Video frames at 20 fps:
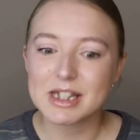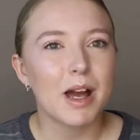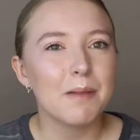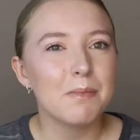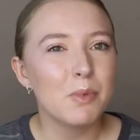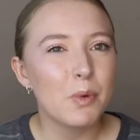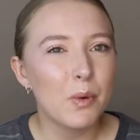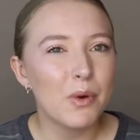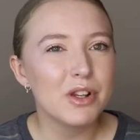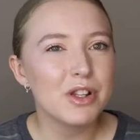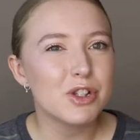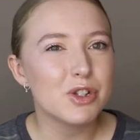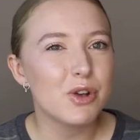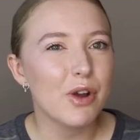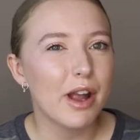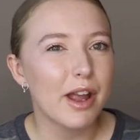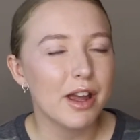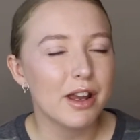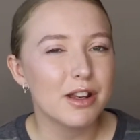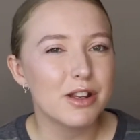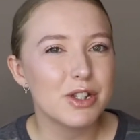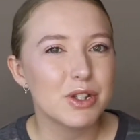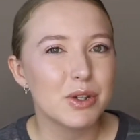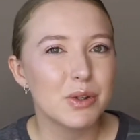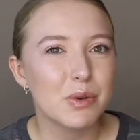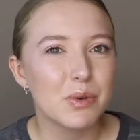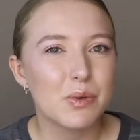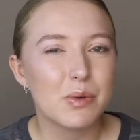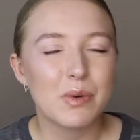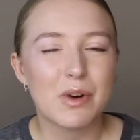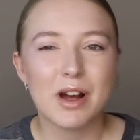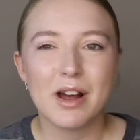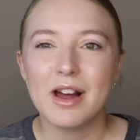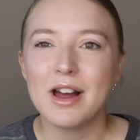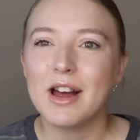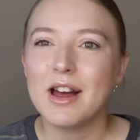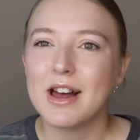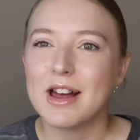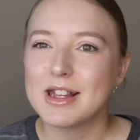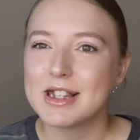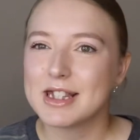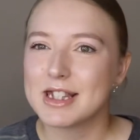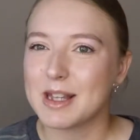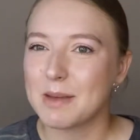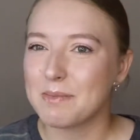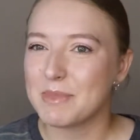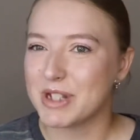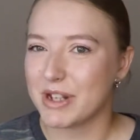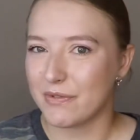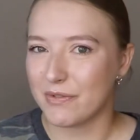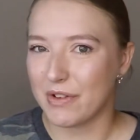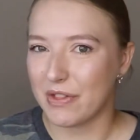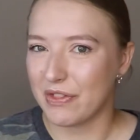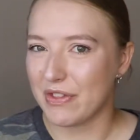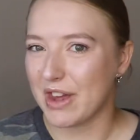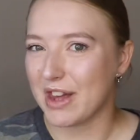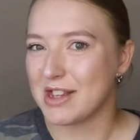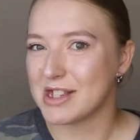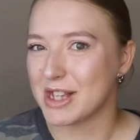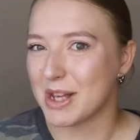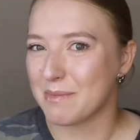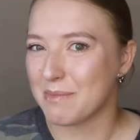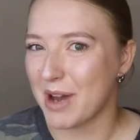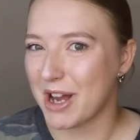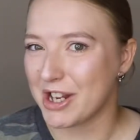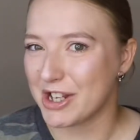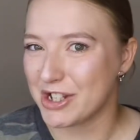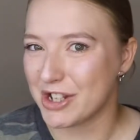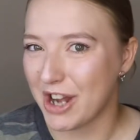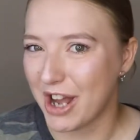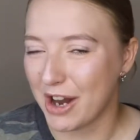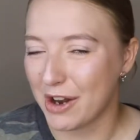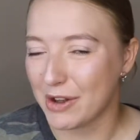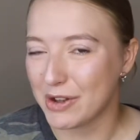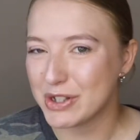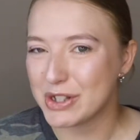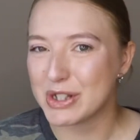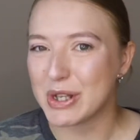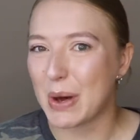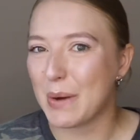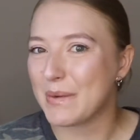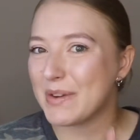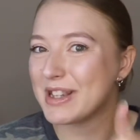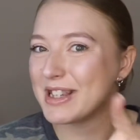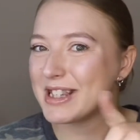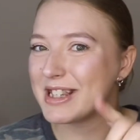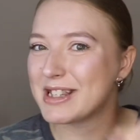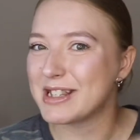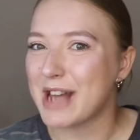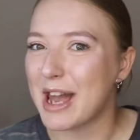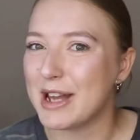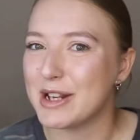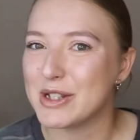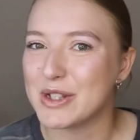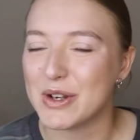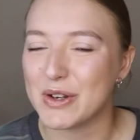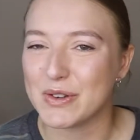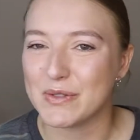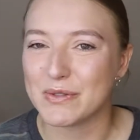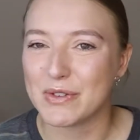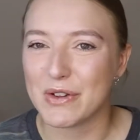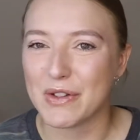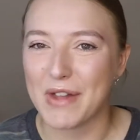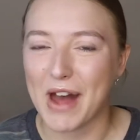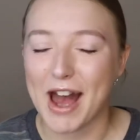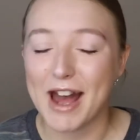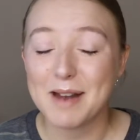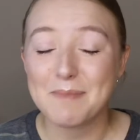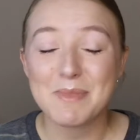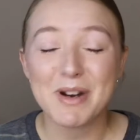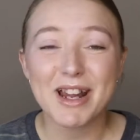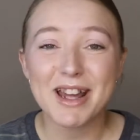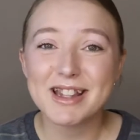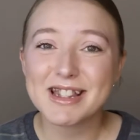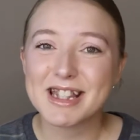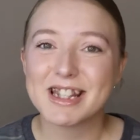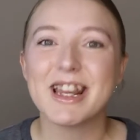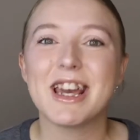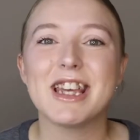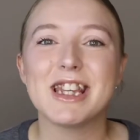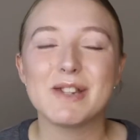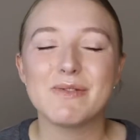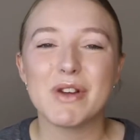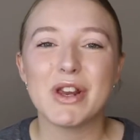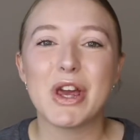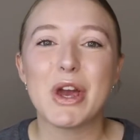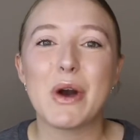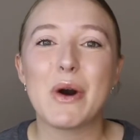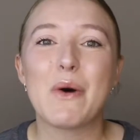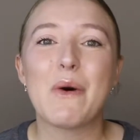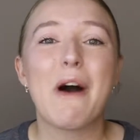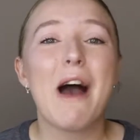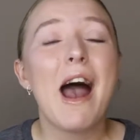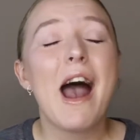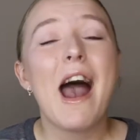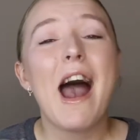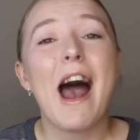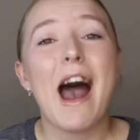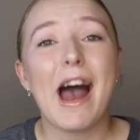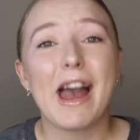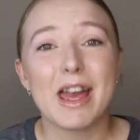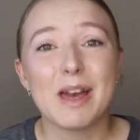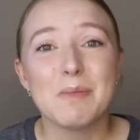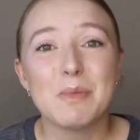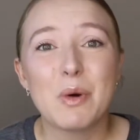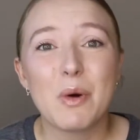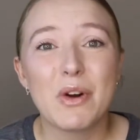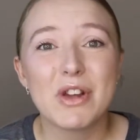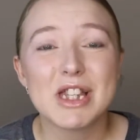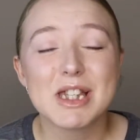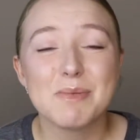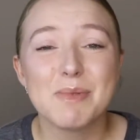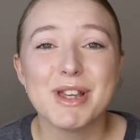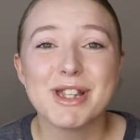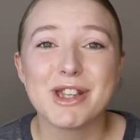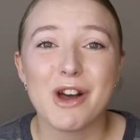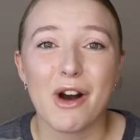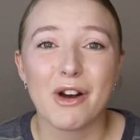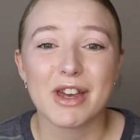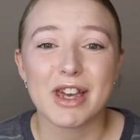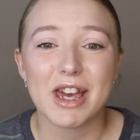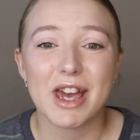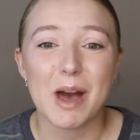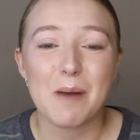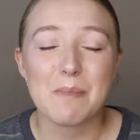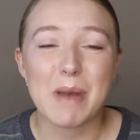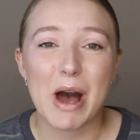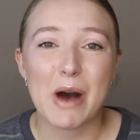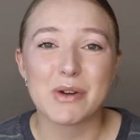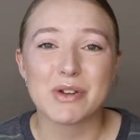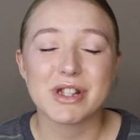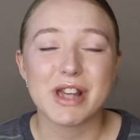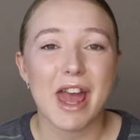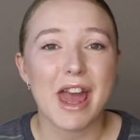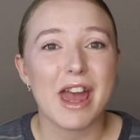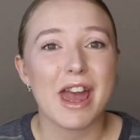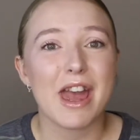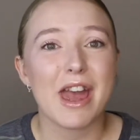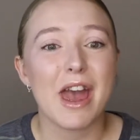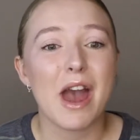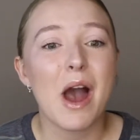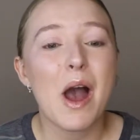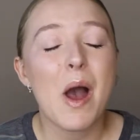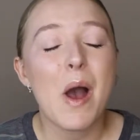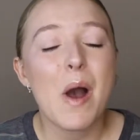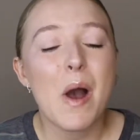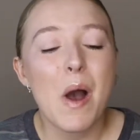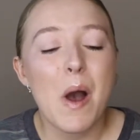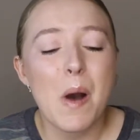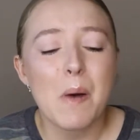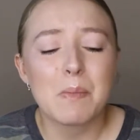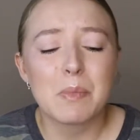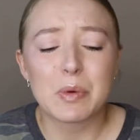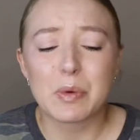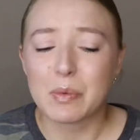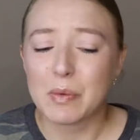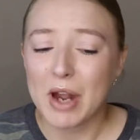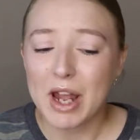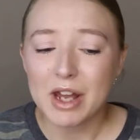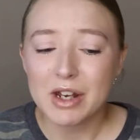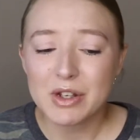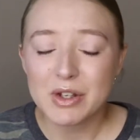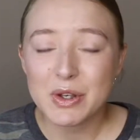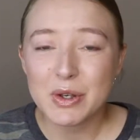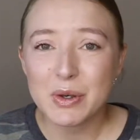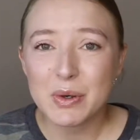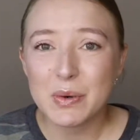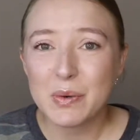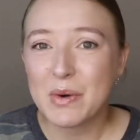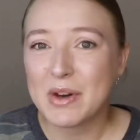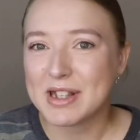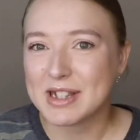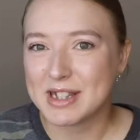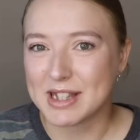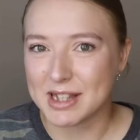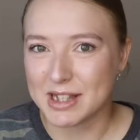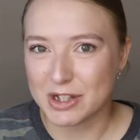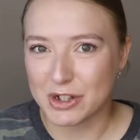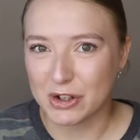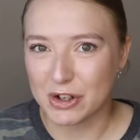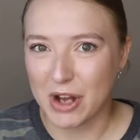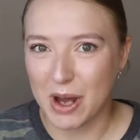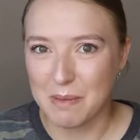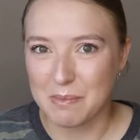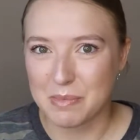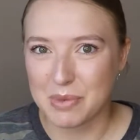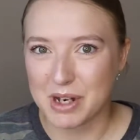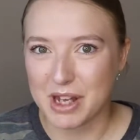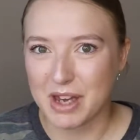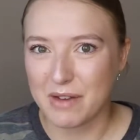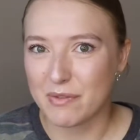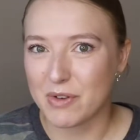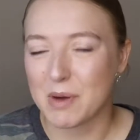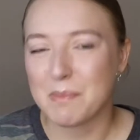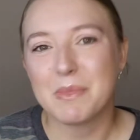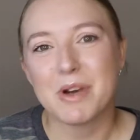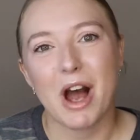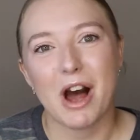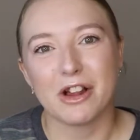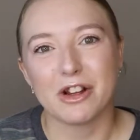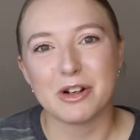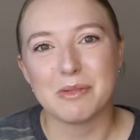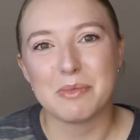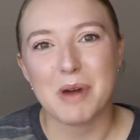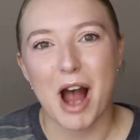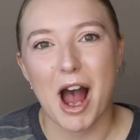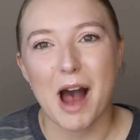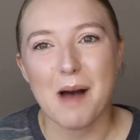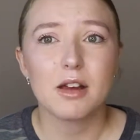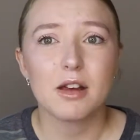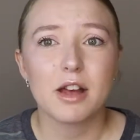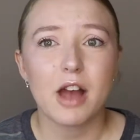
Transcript: I'm going to try and do some different things on my channel, so stay tuned for that. But in today's video, I am going to be talking about a brand new sister company from Colourpop.